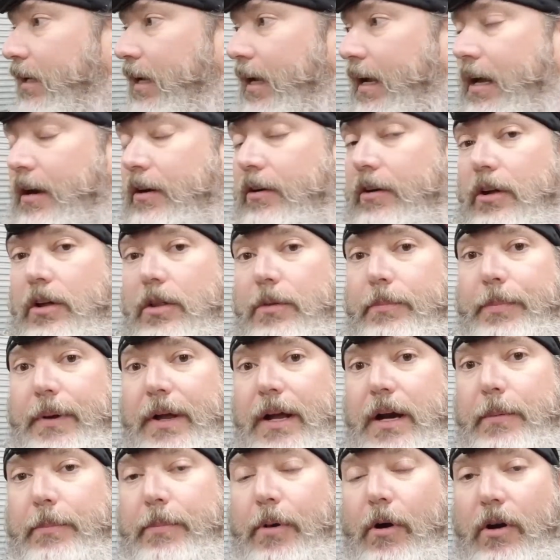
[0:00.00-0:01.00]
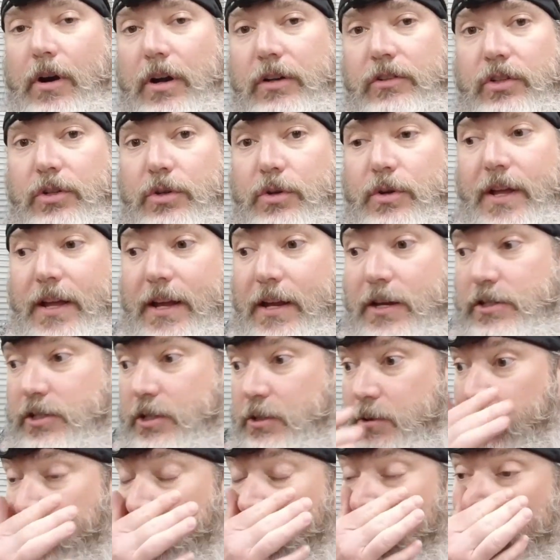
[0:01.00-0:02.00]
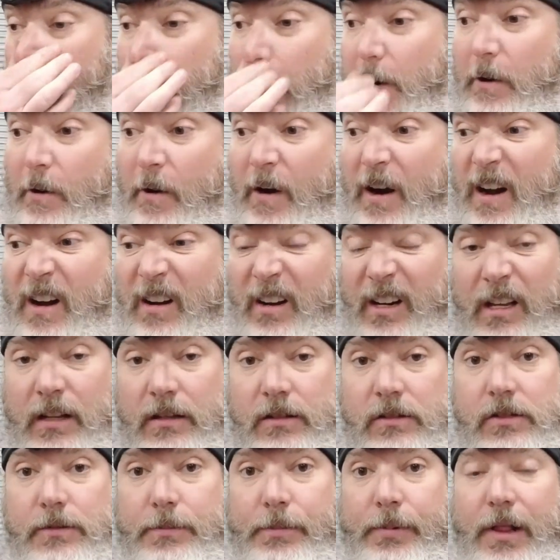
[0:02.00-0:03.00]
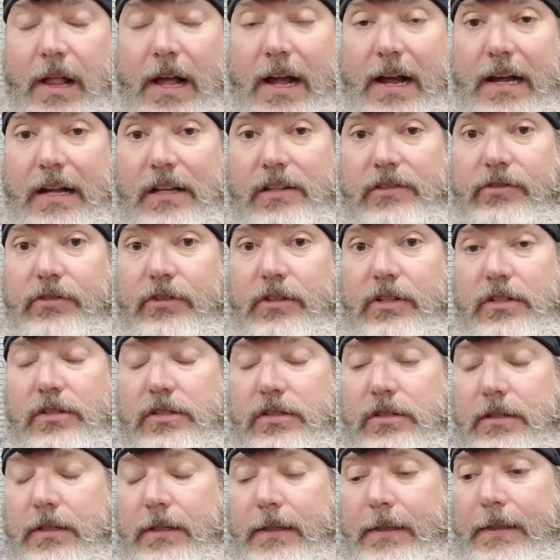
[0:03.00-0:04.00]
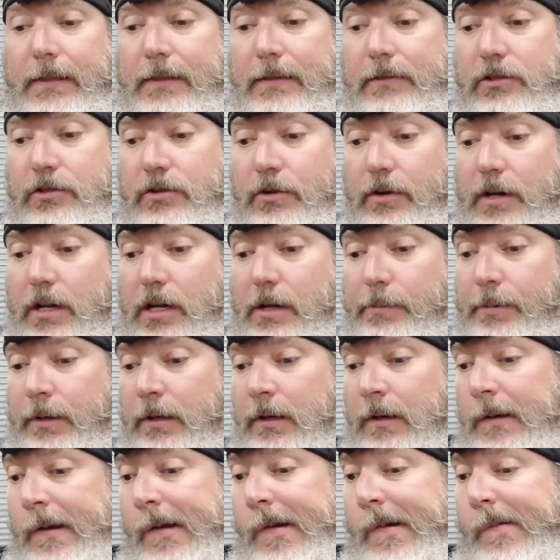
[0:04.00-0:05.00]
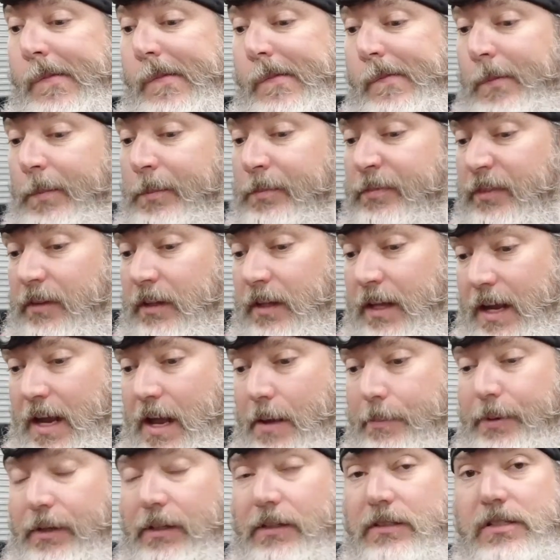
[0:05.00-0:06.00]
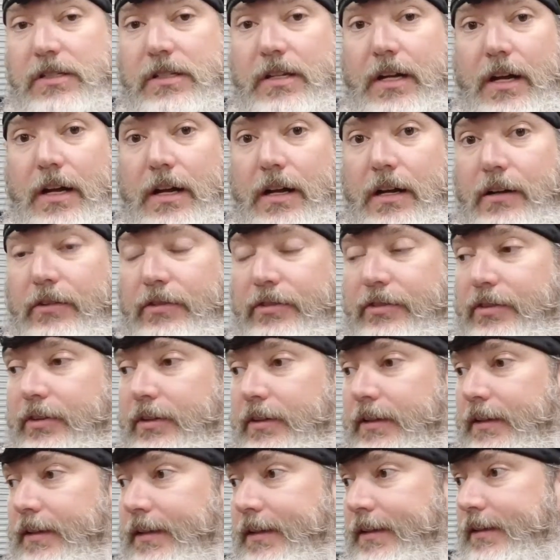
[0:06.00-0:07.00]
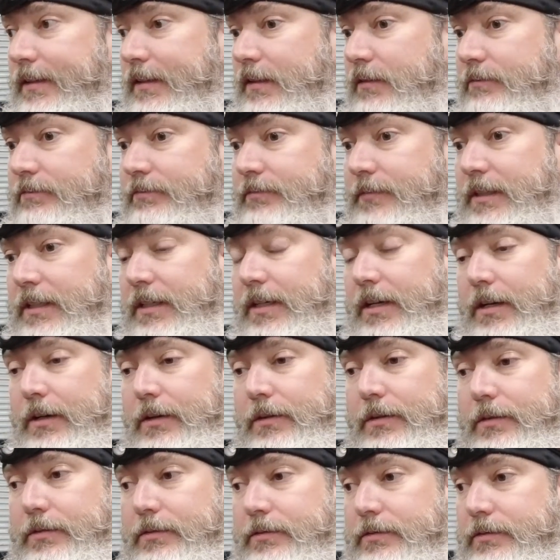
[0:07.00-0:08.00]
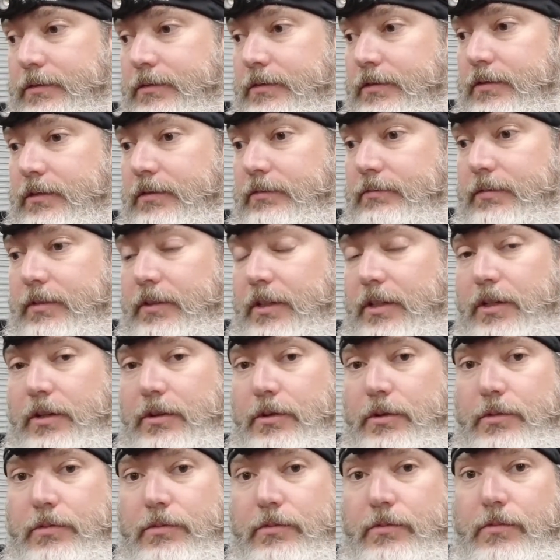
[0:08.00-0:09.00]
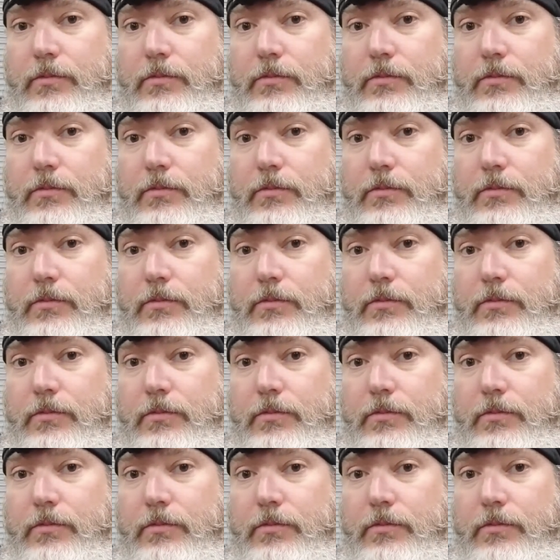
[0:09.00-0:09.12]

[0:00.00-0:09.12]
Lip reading: I don't know, the better part of 2 days just running around getting supplies for this trip, camping stuff, you know, little